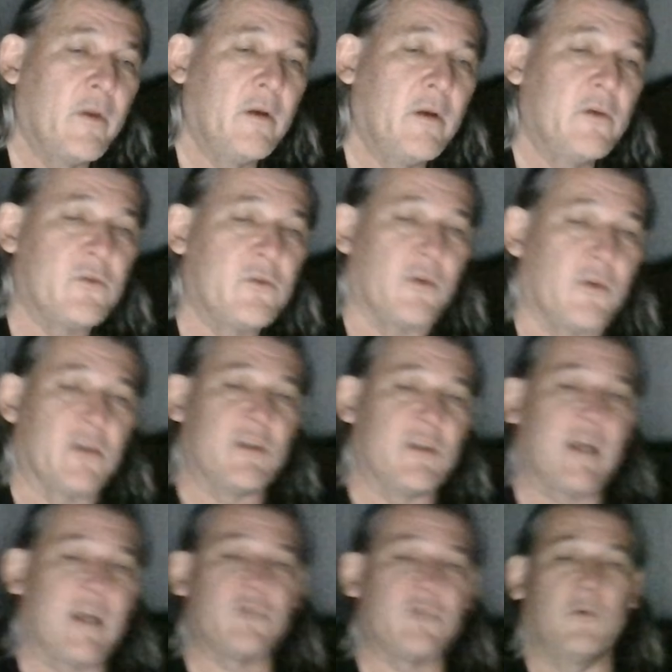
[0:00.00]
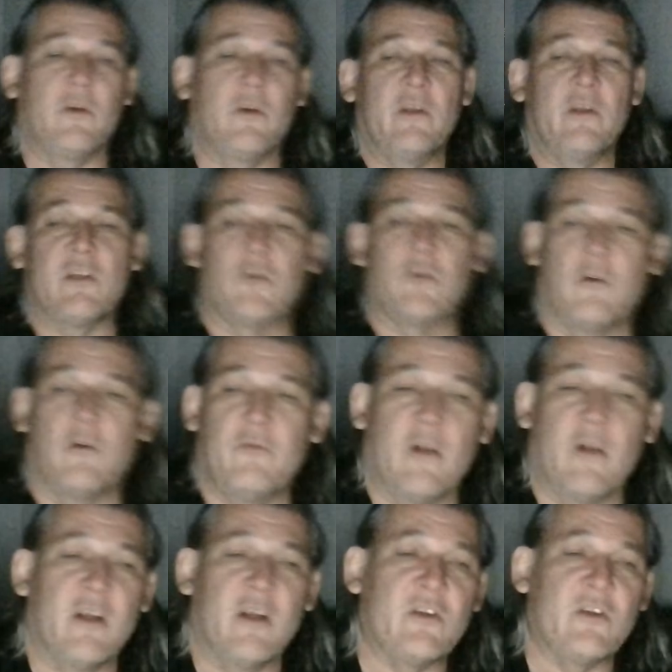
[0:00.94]
So this next one is going to
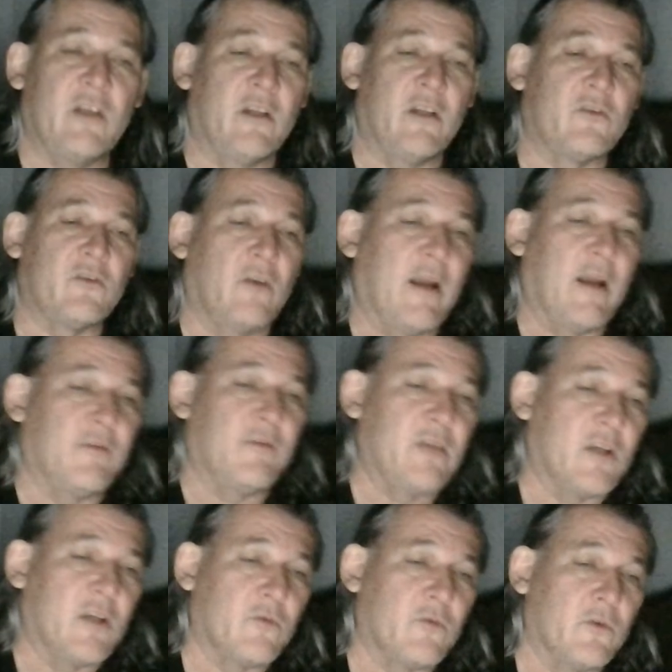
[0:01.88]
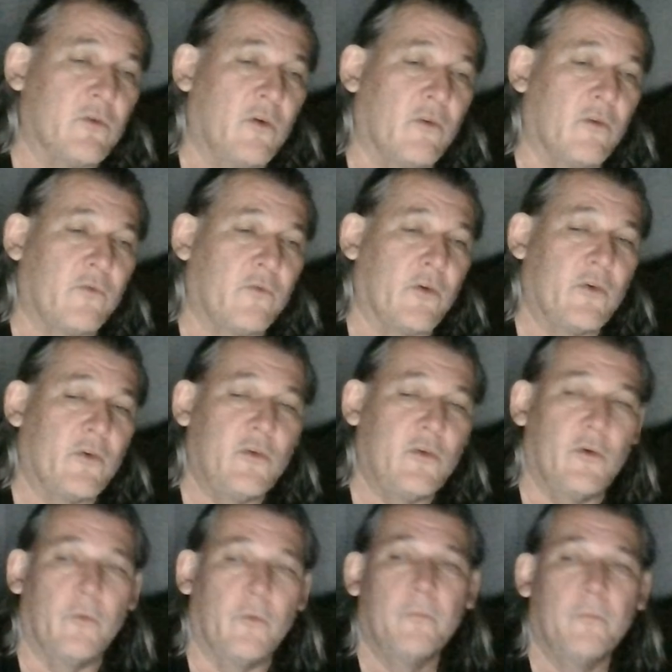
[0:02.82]
finish, and it's going to have test results for
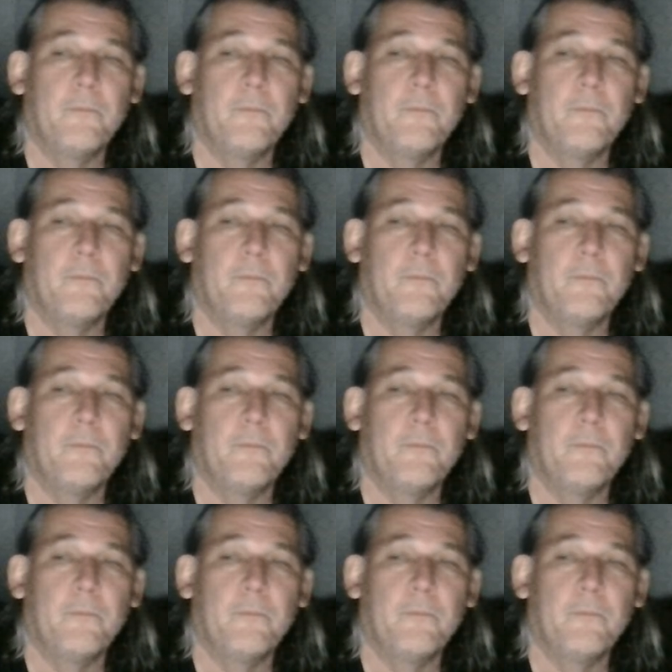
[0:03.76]
2.